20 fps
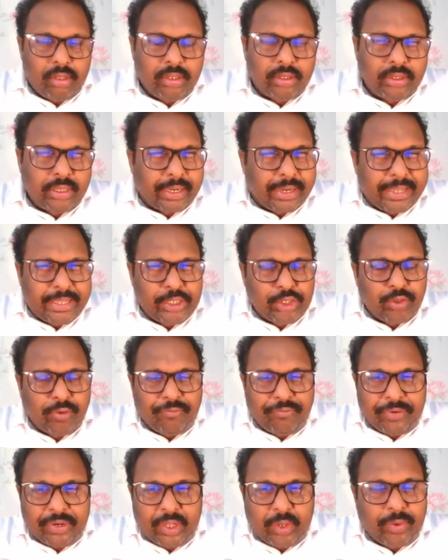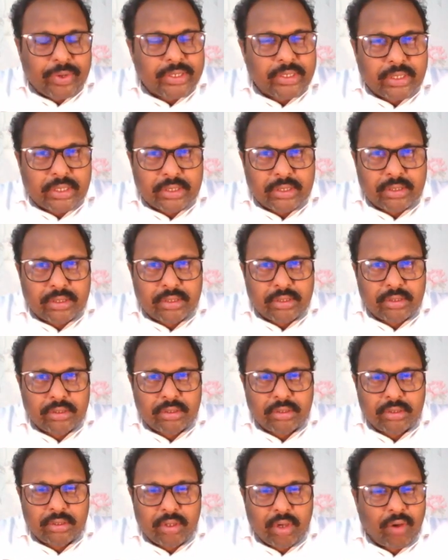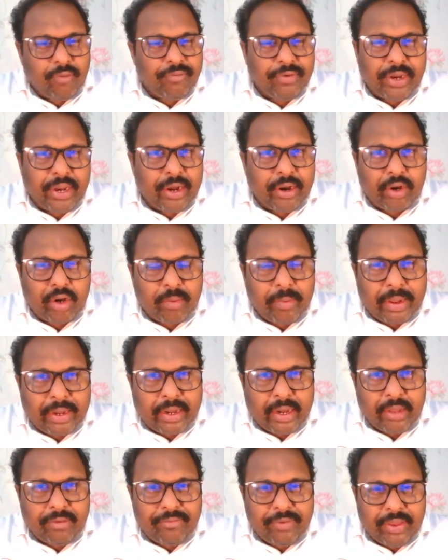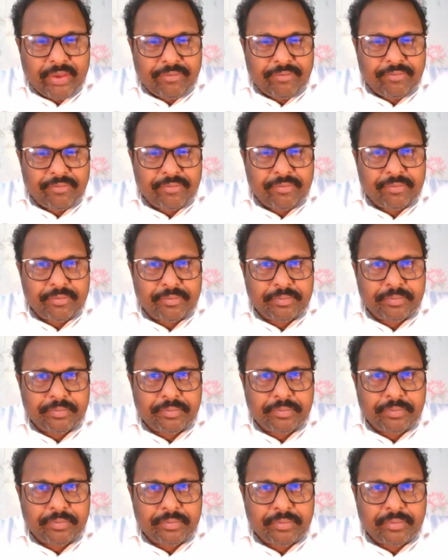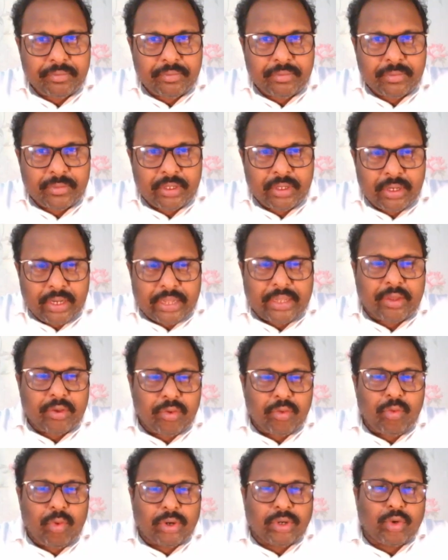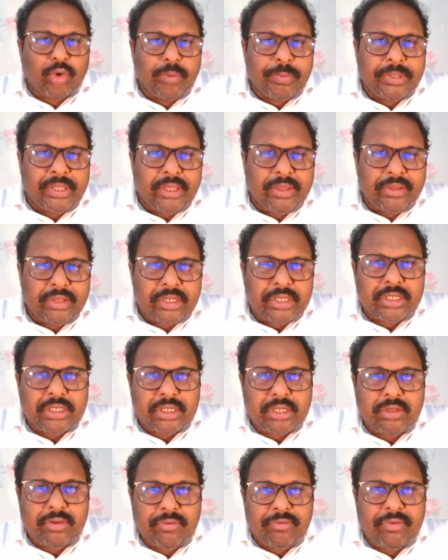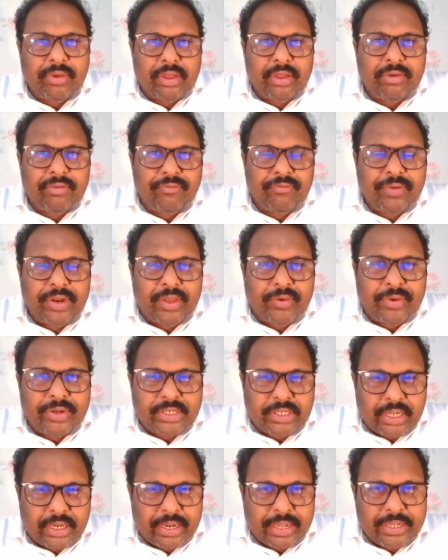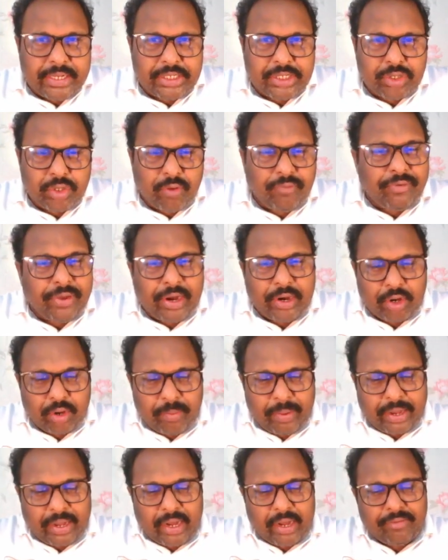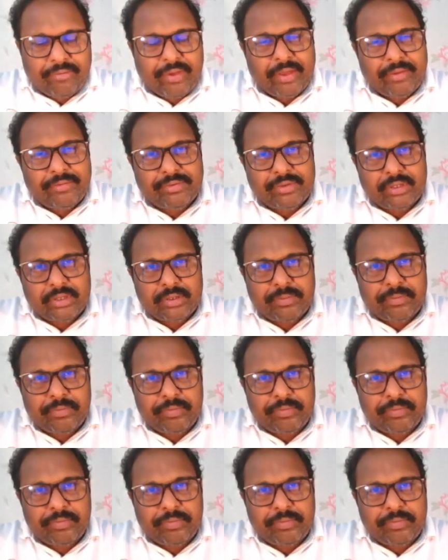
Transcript: The range of frequencies of an electromagnetic wave. Like, what could be the frequency range of electromagnetic waves?